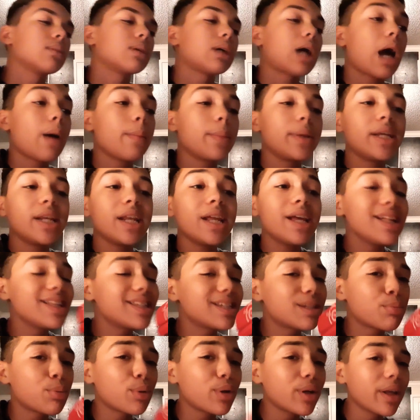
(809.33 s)
I mean,
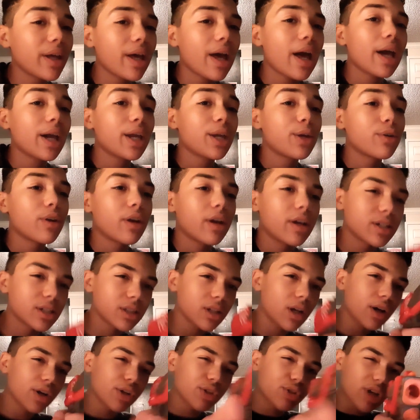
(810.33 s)
it's pretty accurate. As
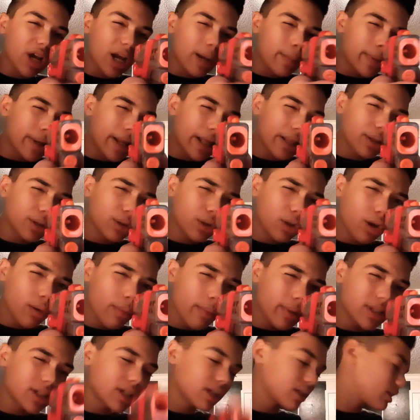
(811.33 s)
long as you're aiming at a little
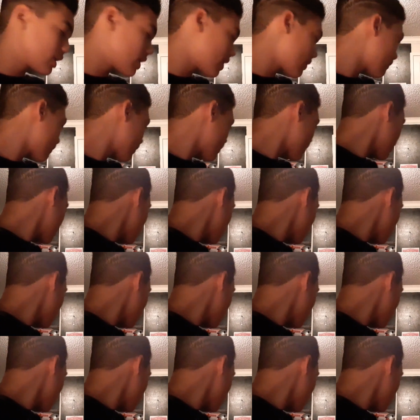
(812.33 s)
bit to the left,